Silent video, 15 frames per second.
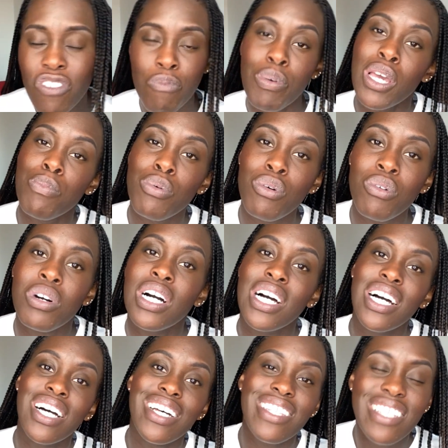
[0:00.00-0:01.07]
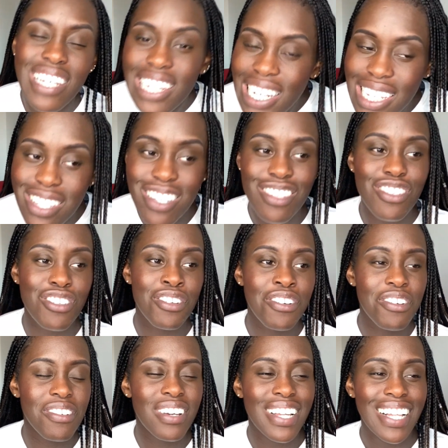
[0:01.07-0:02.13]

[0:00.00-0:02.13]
of people to listen to.